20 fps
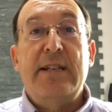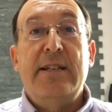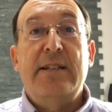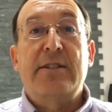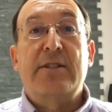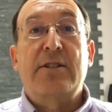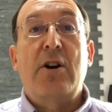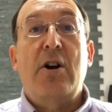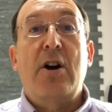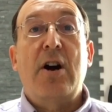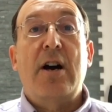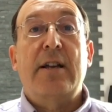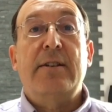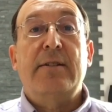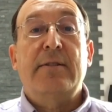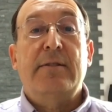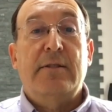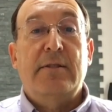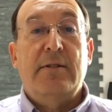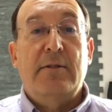is gone,
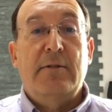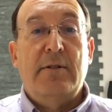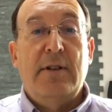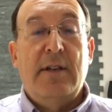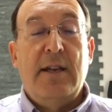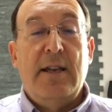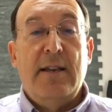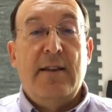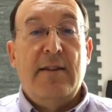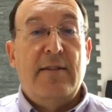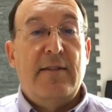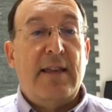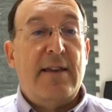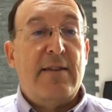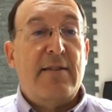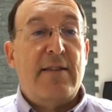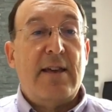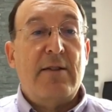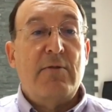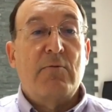they
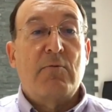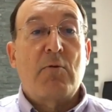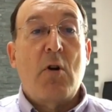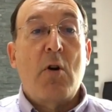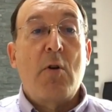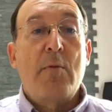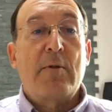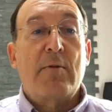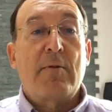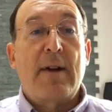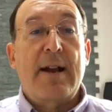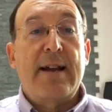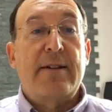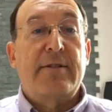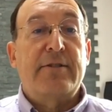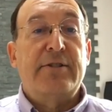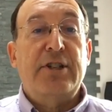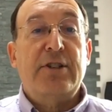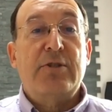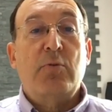then roam
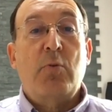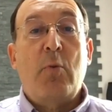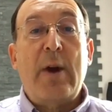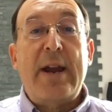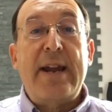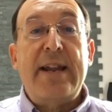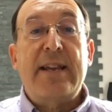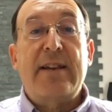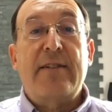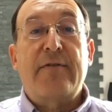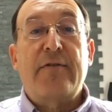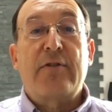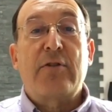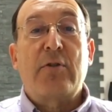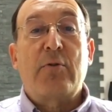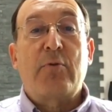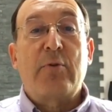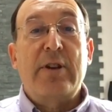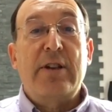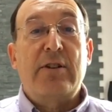around just waiting for the
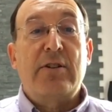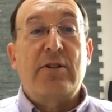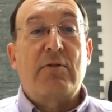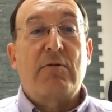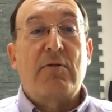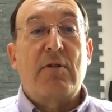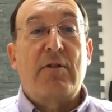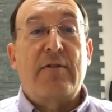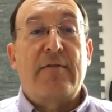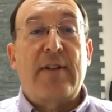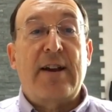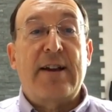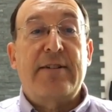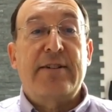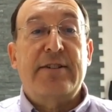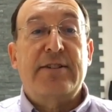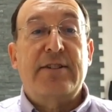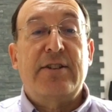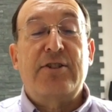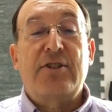real
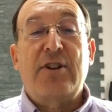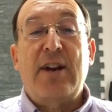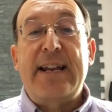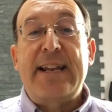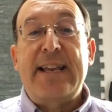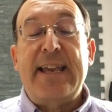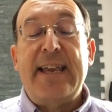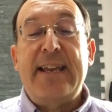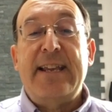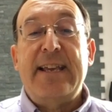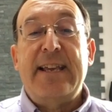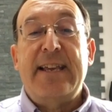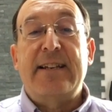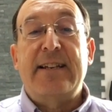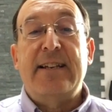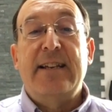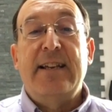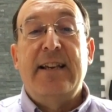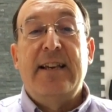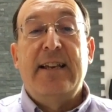coronavirus to try to get in,
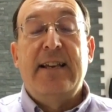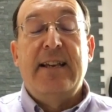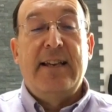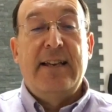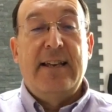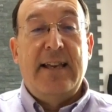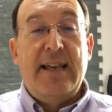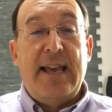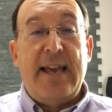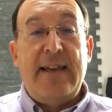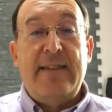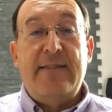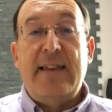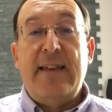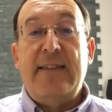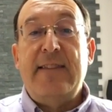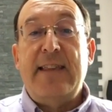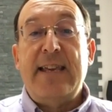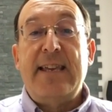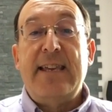and
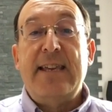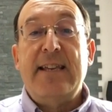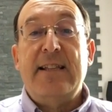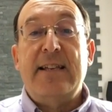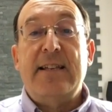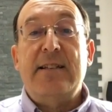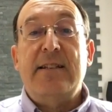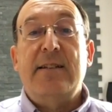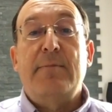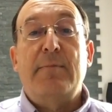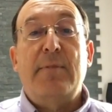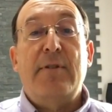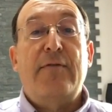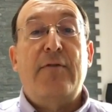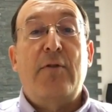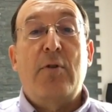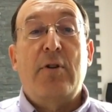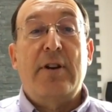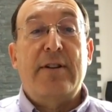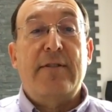then they kill it
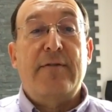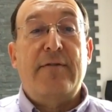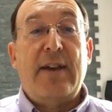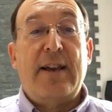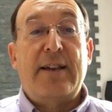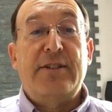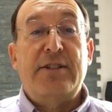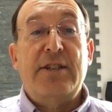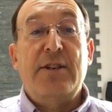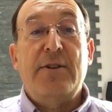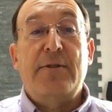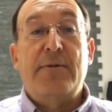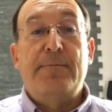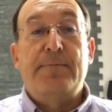before it infects you.